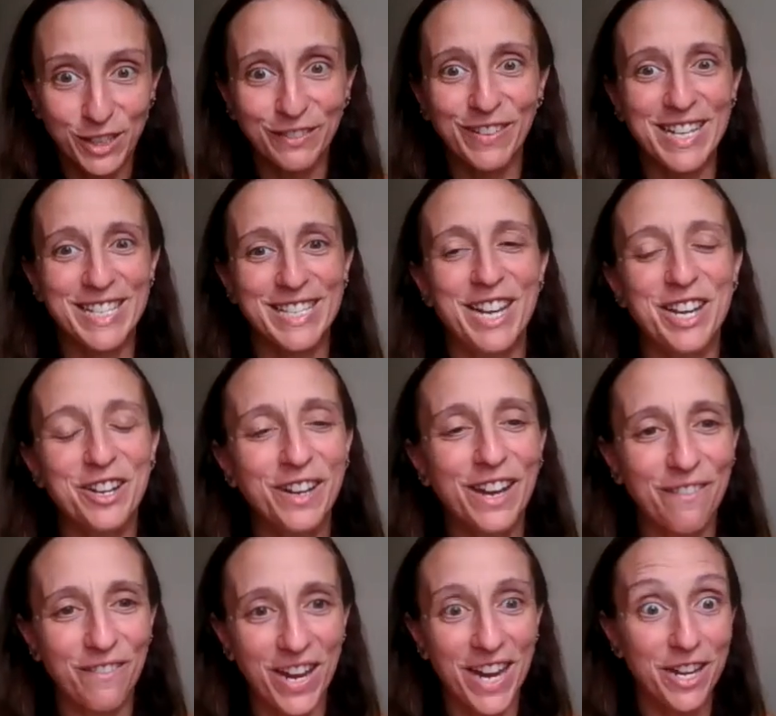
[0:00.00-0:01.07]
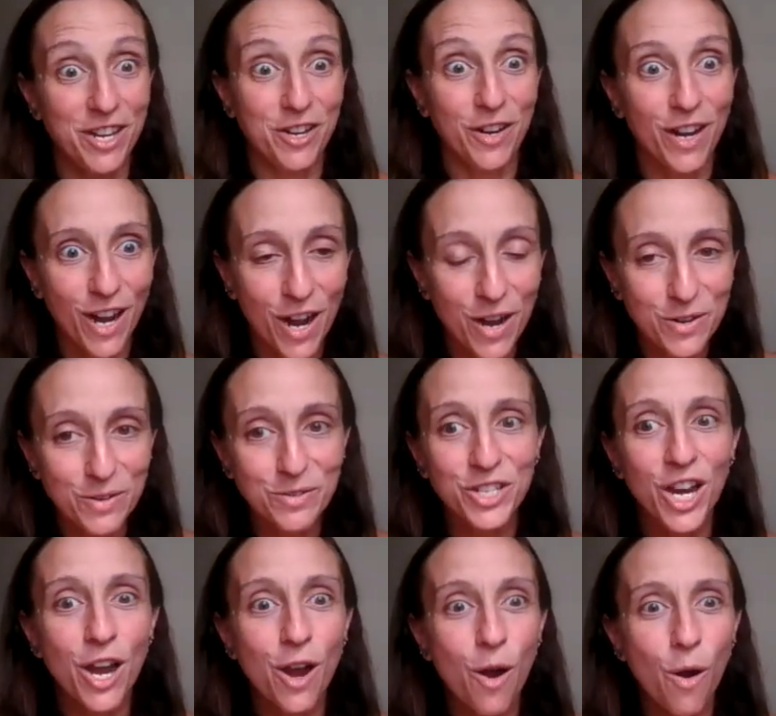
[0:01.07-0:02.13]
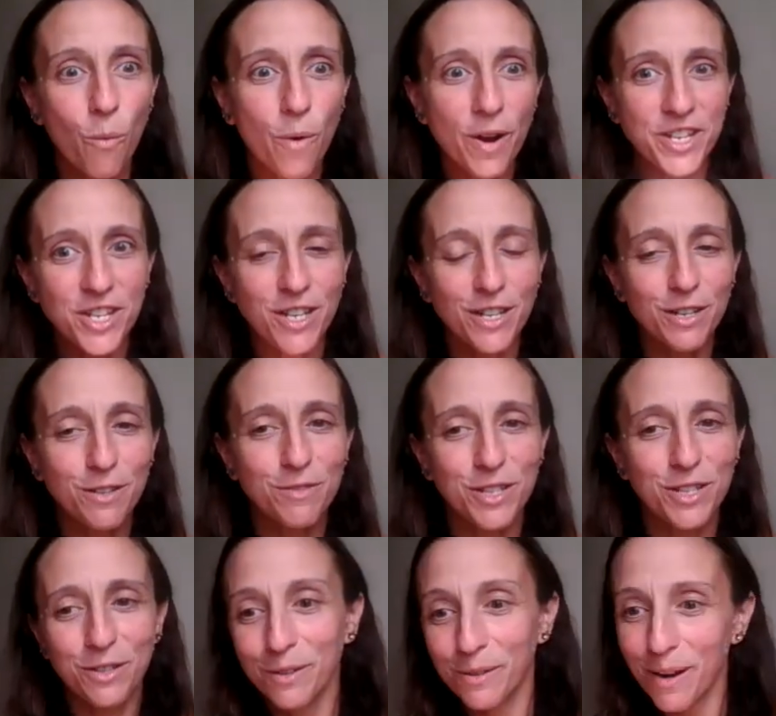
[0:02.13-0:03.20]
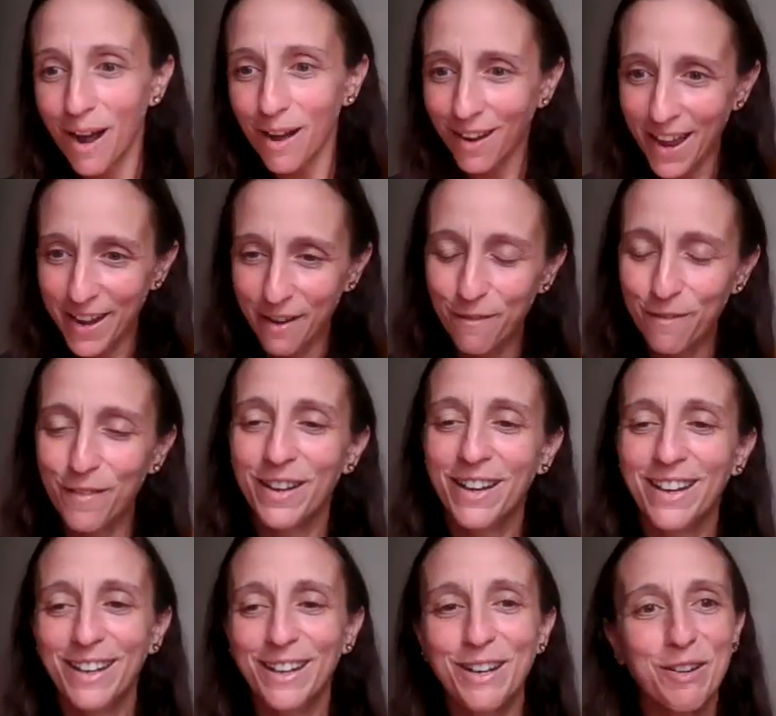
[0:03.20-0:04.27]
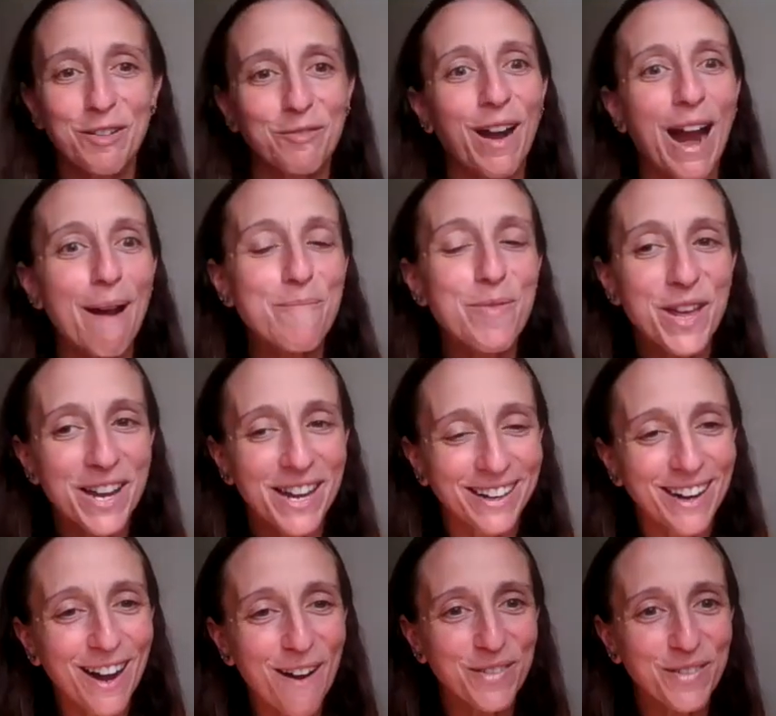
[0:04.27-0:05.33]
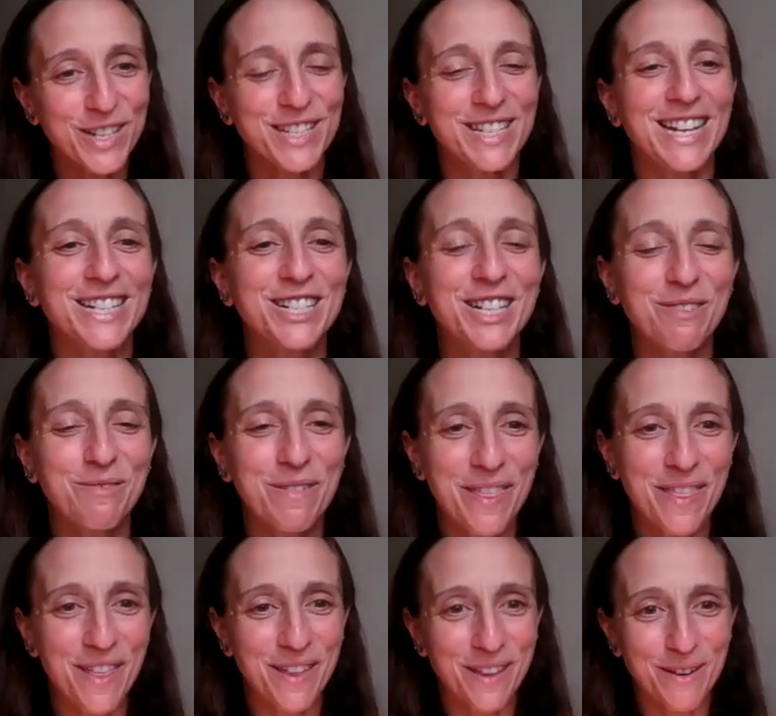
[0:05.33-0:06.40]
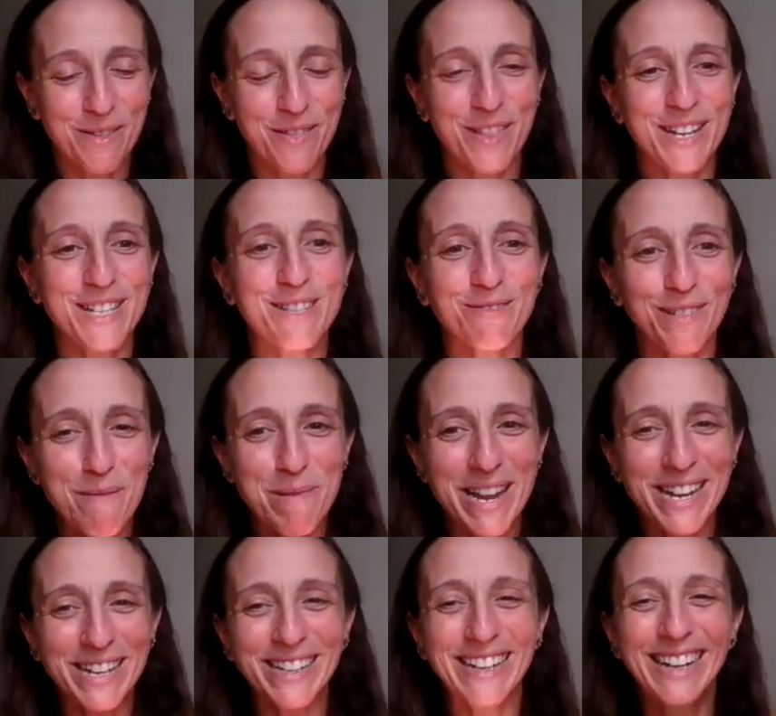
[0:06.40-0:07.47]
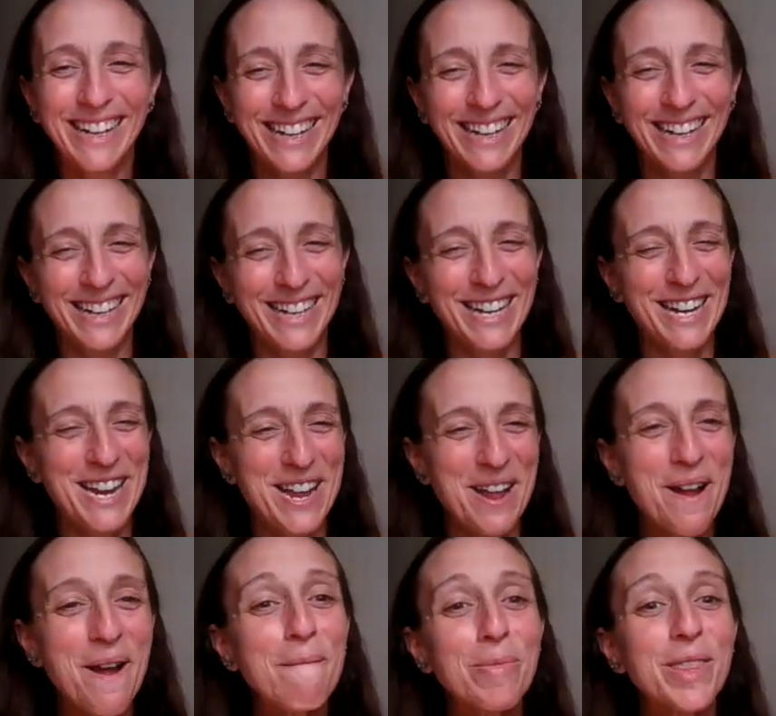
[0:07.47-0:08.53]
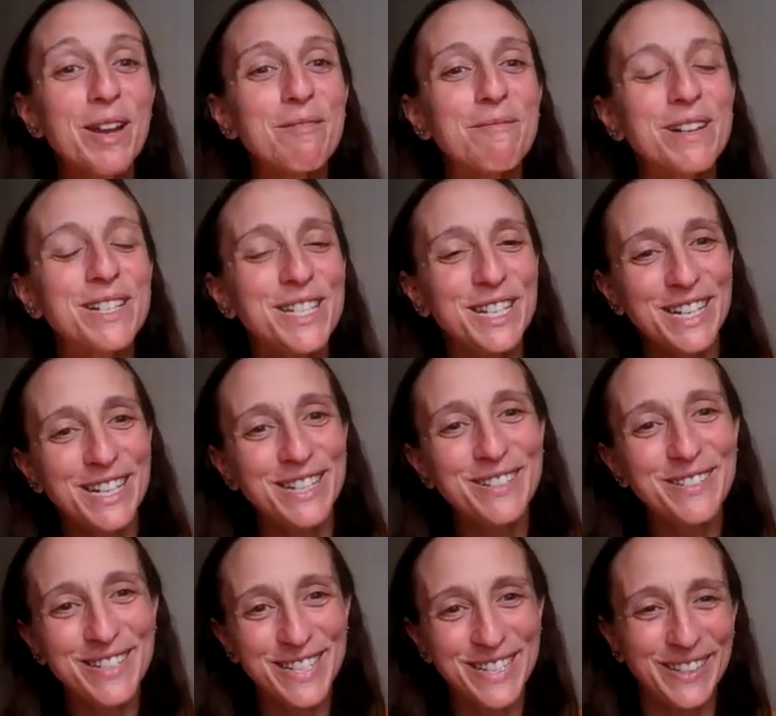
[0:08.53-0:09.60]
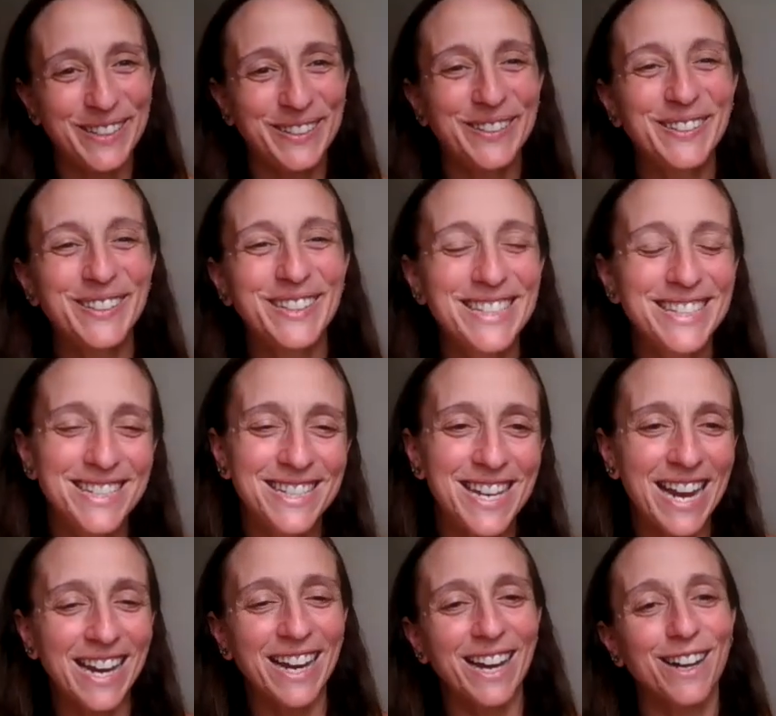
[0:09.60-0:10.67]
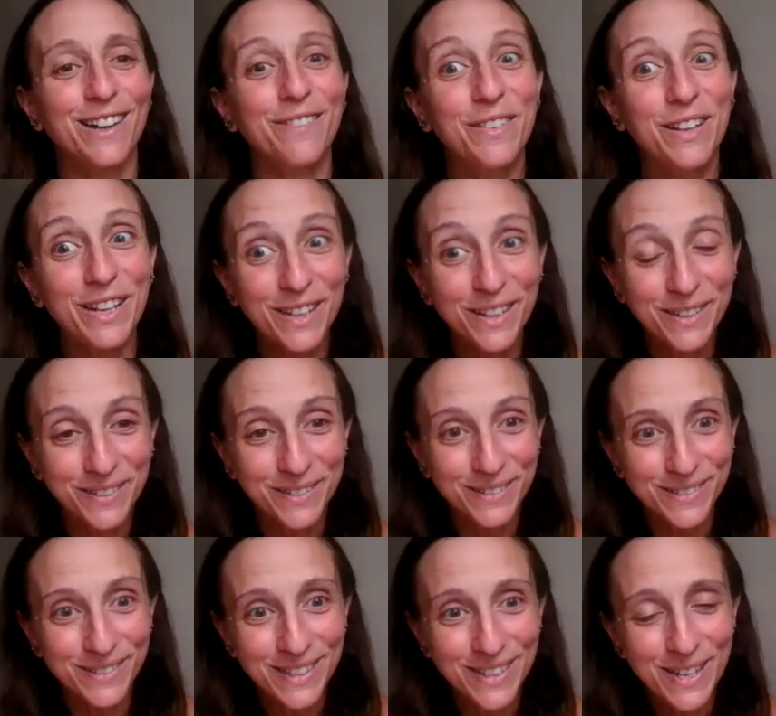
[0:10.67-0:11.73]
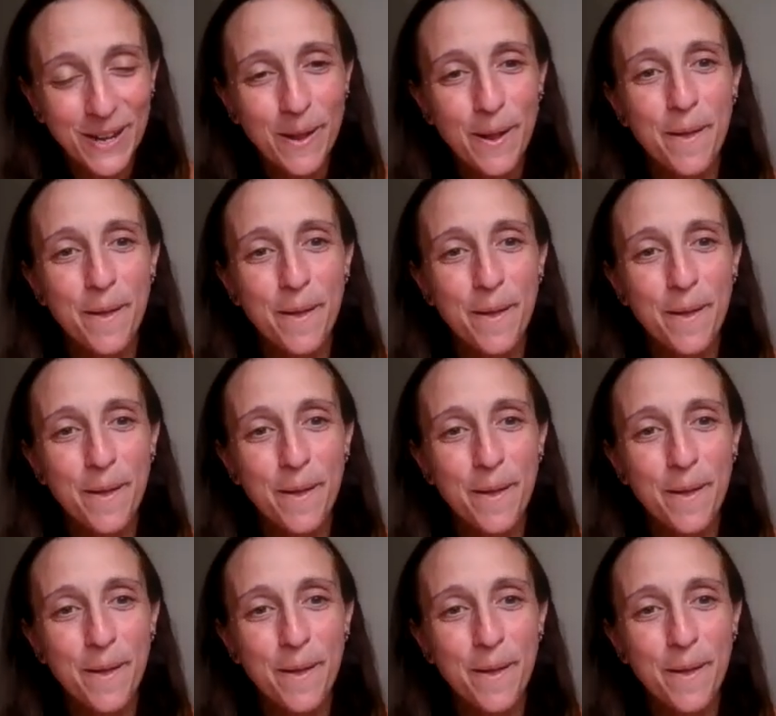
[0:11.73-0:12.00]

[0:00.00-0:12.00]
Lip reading: service and you're giving and you're a coach. What do you do? I'll kind of wrap the conversation with this ribbon. What do you do to take care of you,